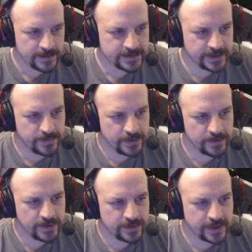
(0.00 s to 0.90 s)
See, we
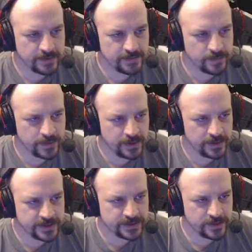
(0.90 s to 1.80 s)
don't get that
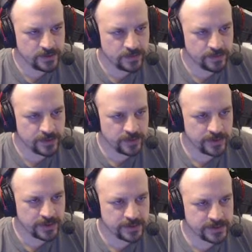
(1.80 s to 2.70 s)
weird issue when we're
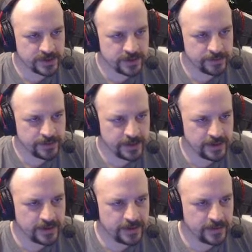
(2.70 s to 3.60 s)
doing our
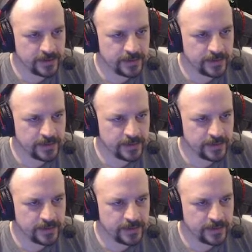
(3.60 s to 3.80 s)
GLB.